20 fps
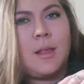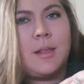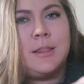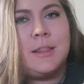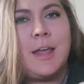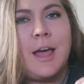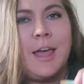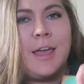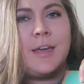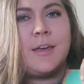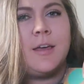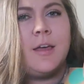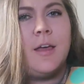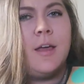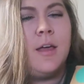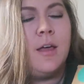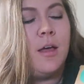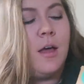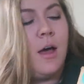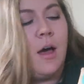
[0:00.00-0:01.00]
like,
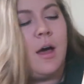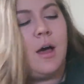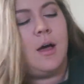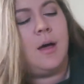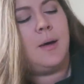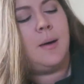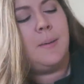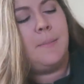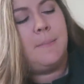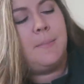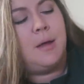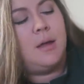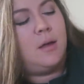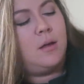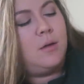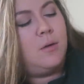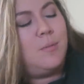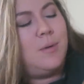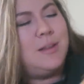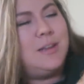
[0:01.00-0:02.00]
um,
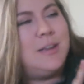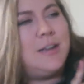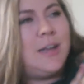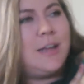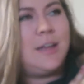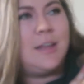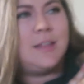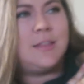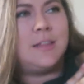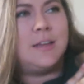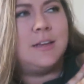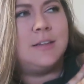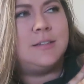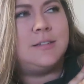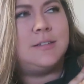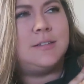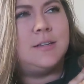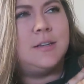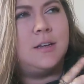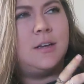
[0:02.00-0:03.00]
when did I get
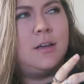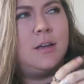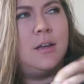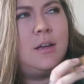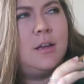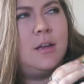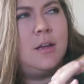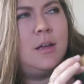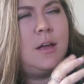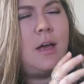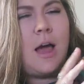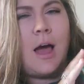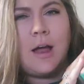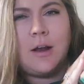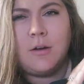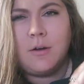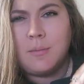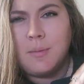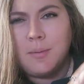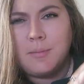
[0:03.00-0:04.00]
this?
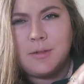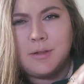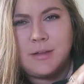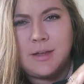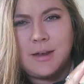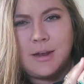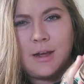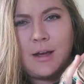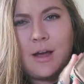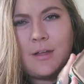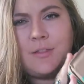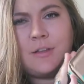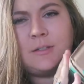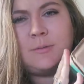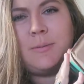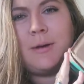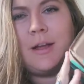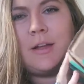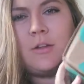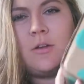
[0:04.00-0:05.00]
I don't remember the date I got
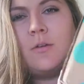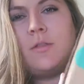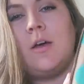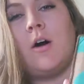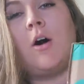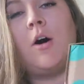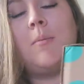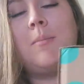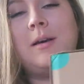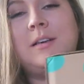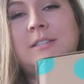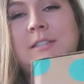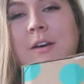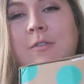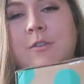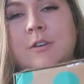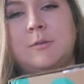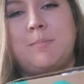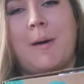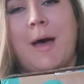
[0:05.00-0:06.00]
this, but I know that all my
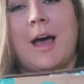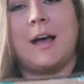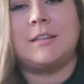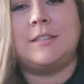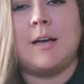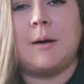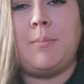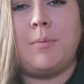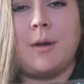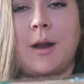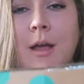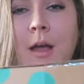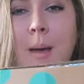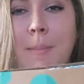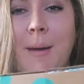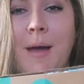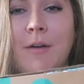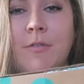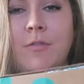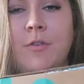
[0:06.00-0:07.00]
stuff was packed up when I
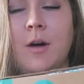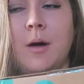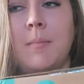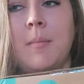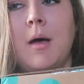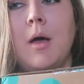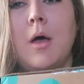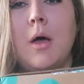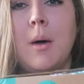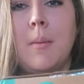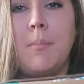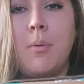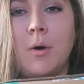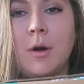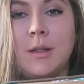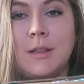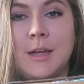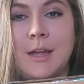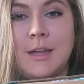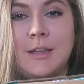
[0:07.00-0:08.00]
got back from
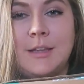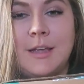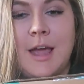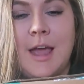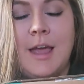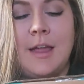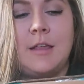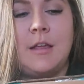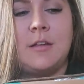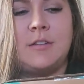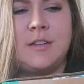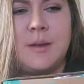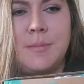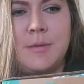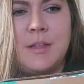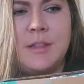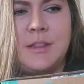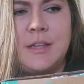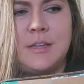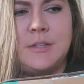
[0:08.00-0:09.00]
Portland. And
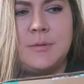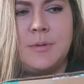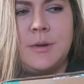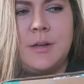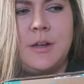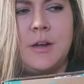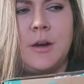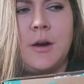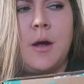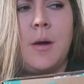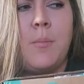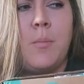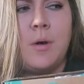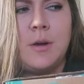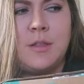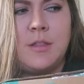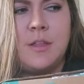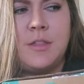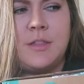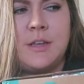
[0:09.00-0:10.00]
some of the things were in here.
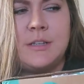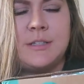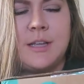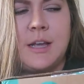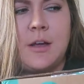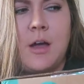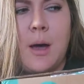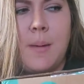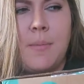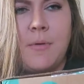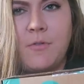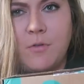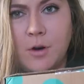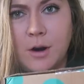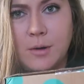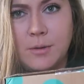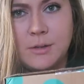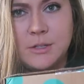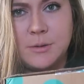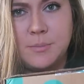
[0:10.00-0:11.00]
One of the things I got
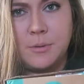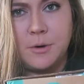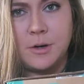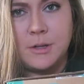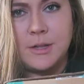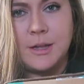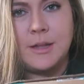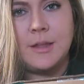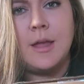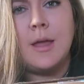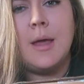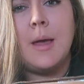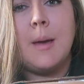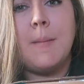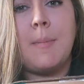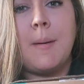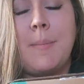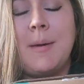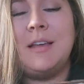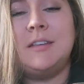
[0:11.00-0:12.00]
before I went to Portland.
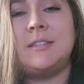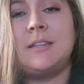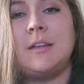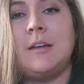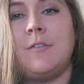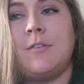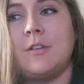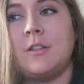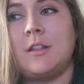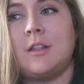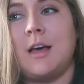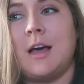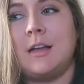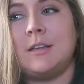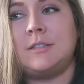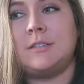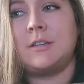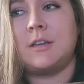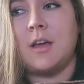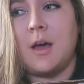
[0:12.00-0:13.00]
But basically for the
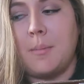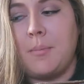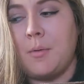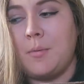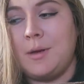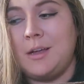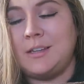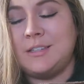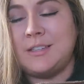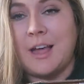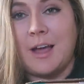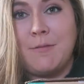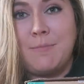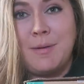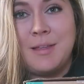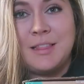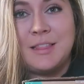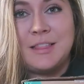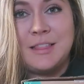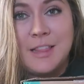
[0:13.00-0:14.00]
last couple weeks, I've
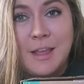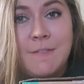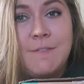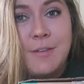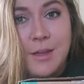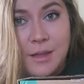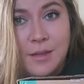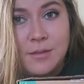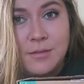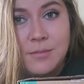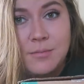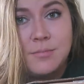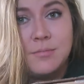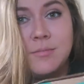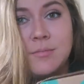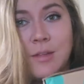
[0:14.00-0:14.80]
been living